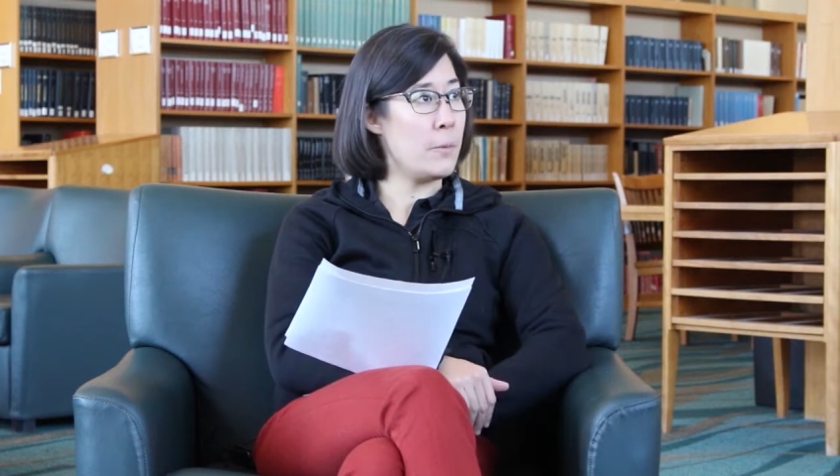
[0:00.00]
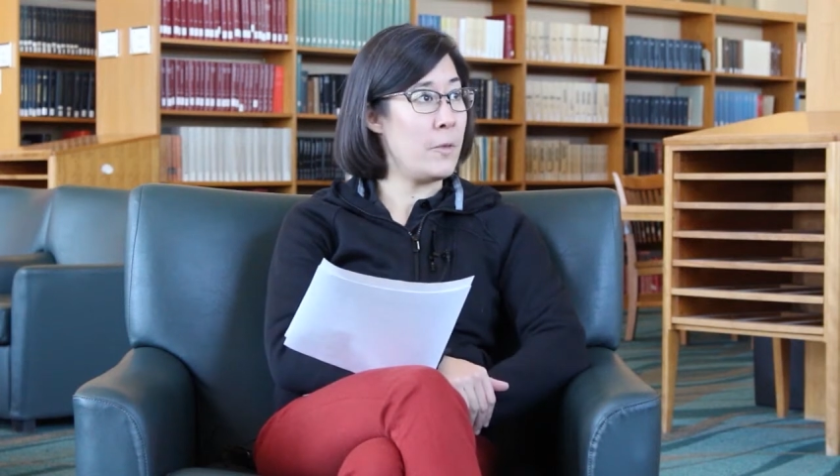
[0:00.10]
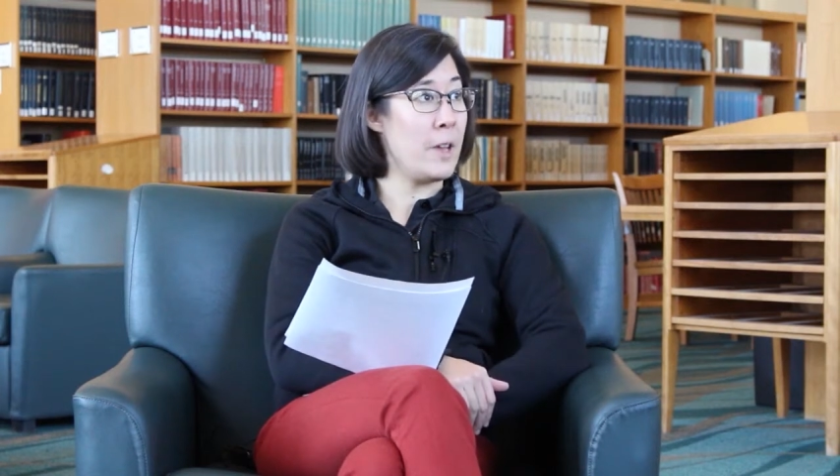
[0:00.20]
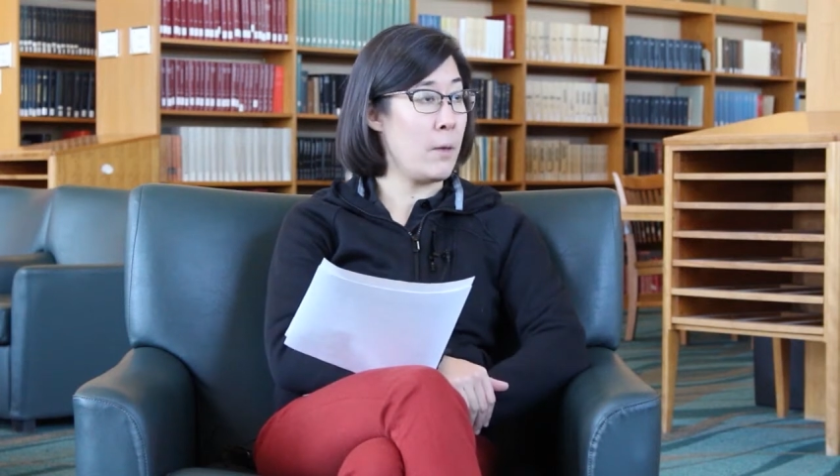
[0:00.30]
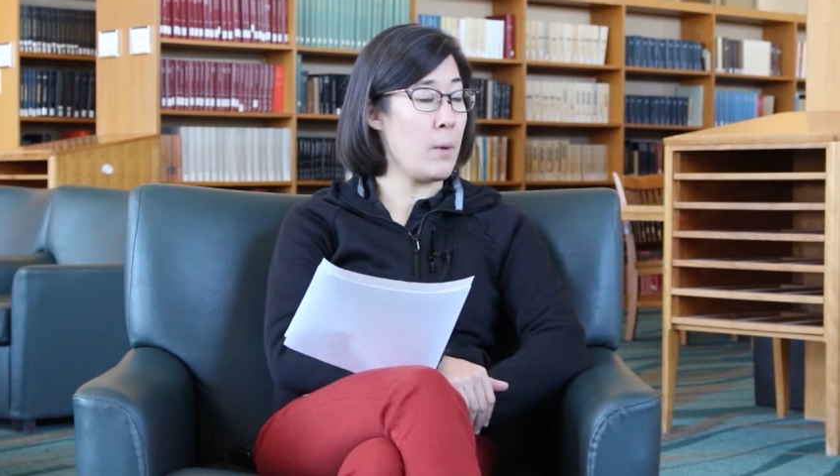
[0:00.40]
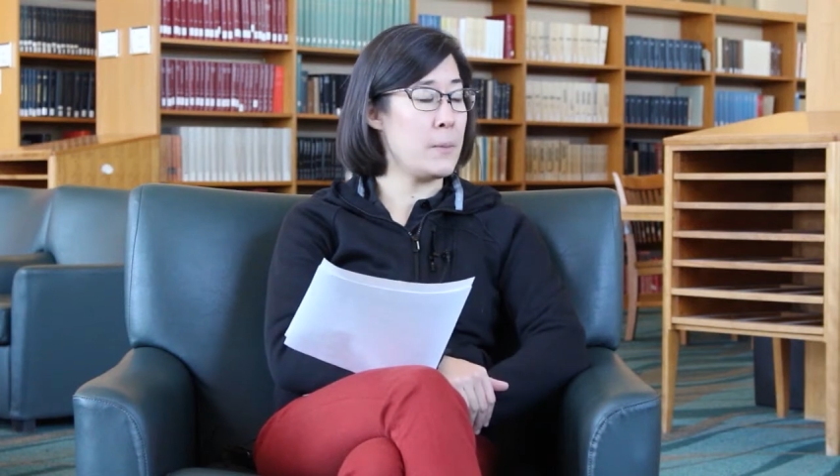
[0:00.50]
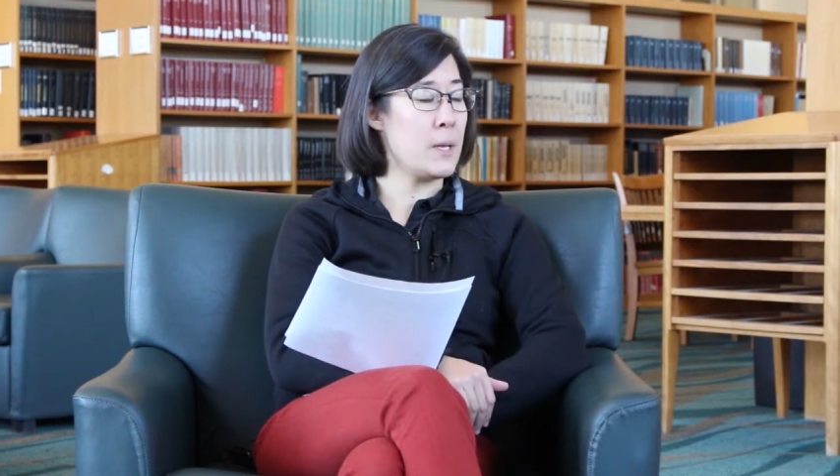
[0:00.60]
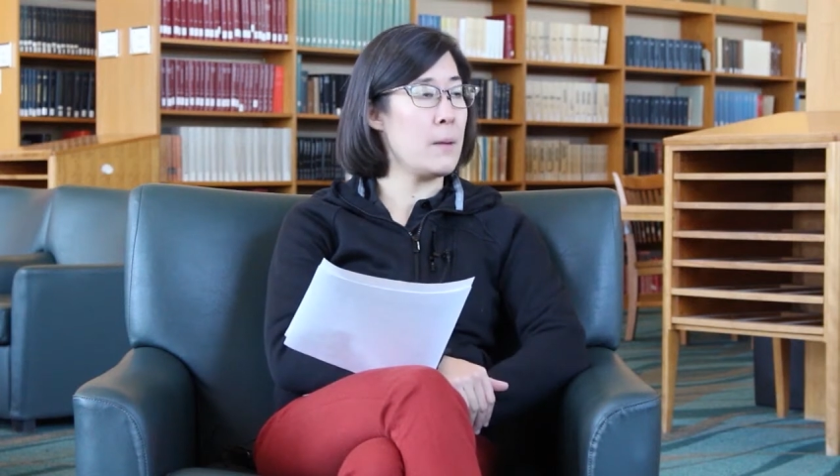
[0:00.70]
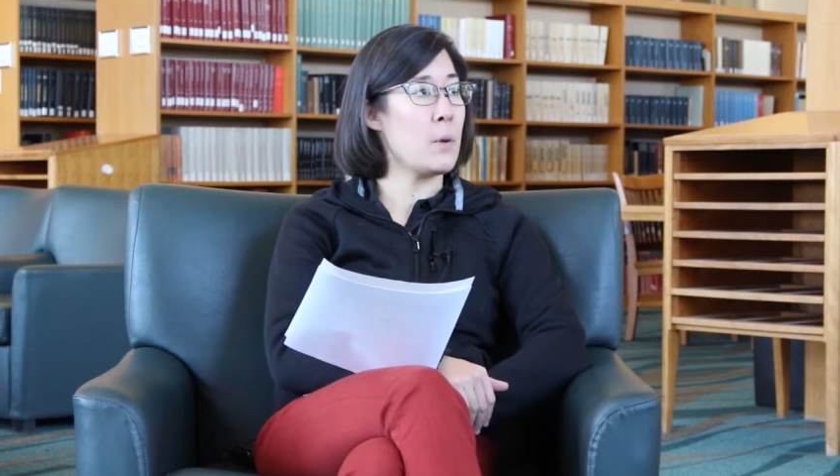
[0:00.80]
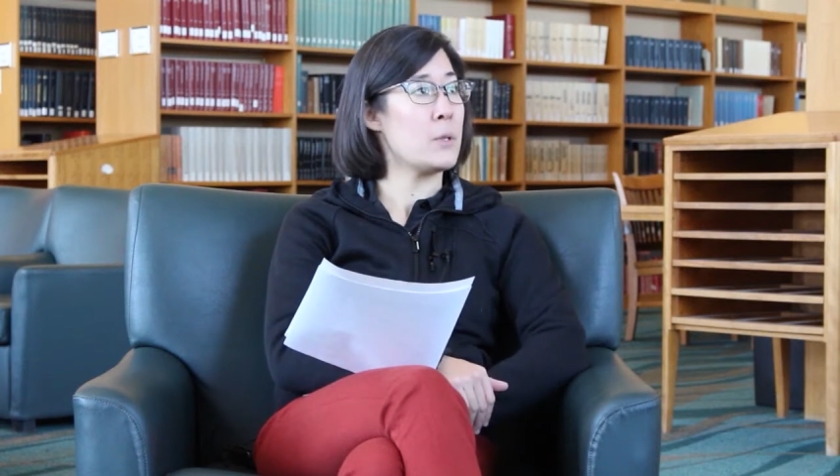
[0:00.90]
via the
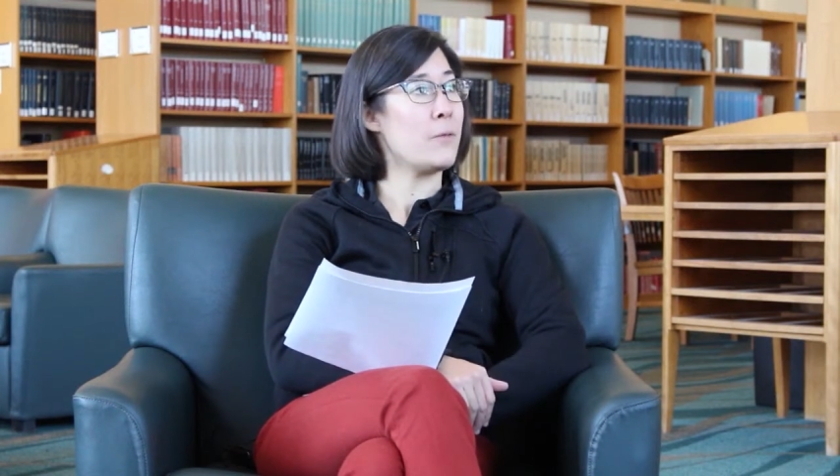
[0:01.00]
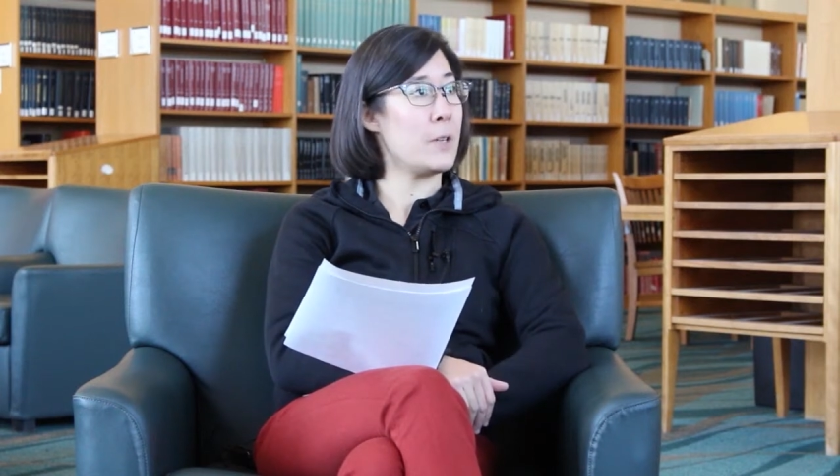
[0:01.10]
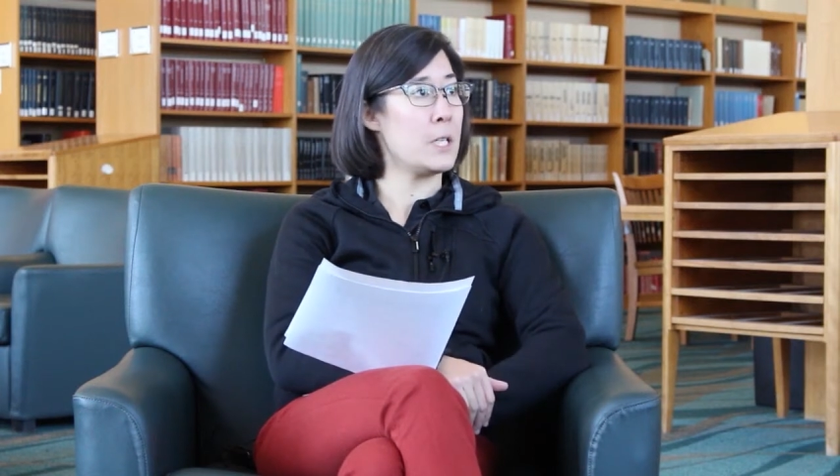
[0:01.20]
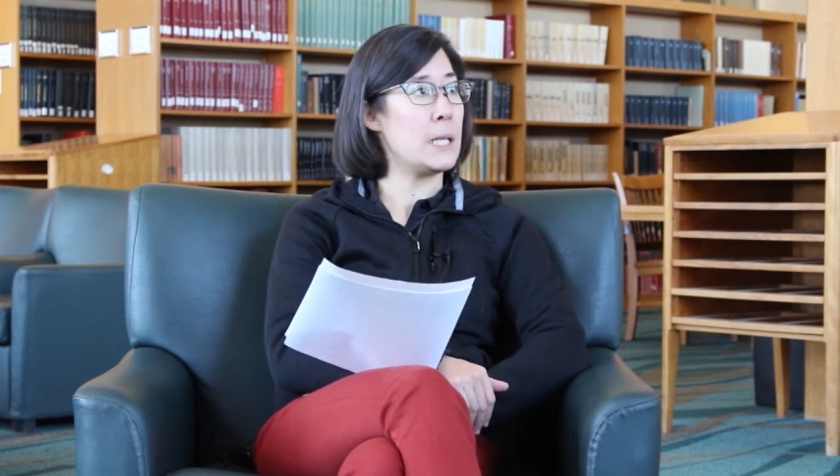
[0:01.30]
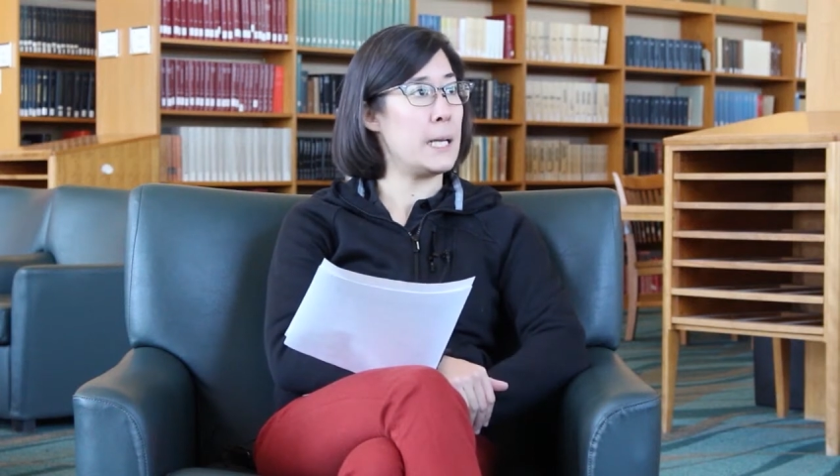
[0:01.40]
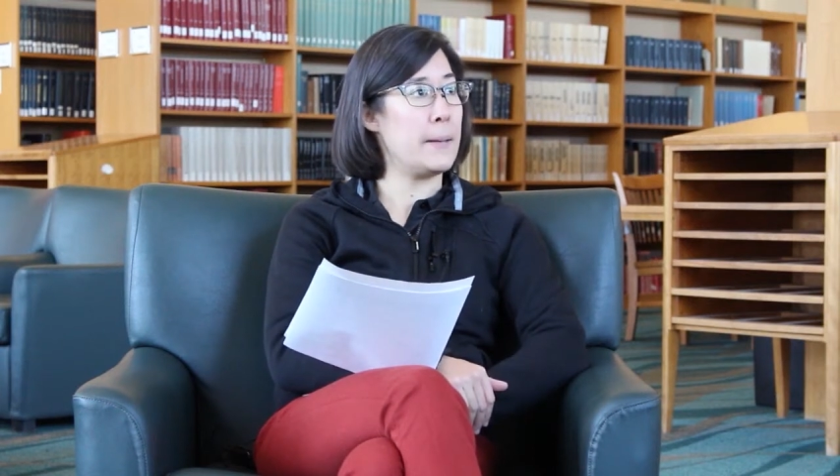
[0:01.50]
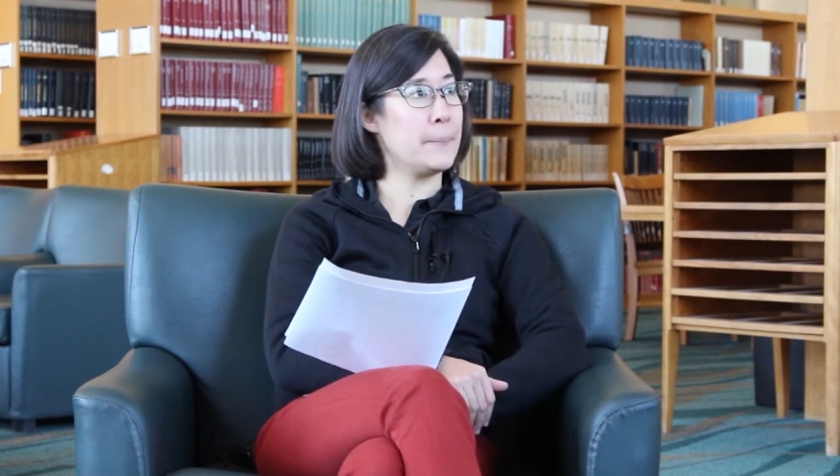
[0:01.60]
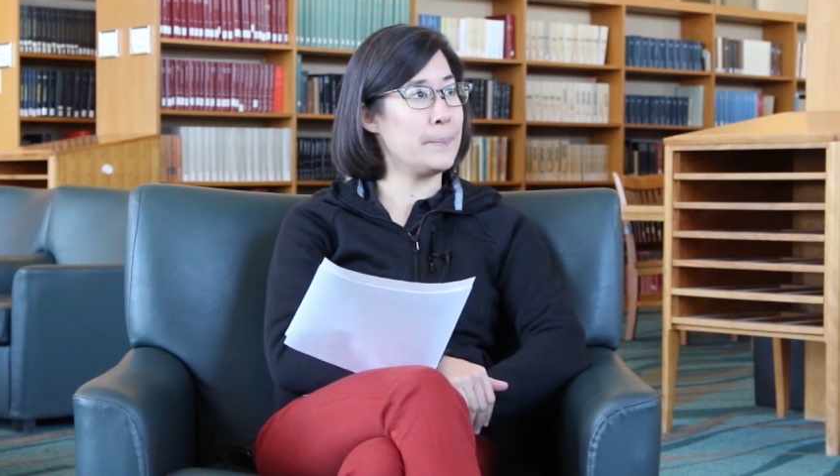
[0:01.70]
website most efficiently.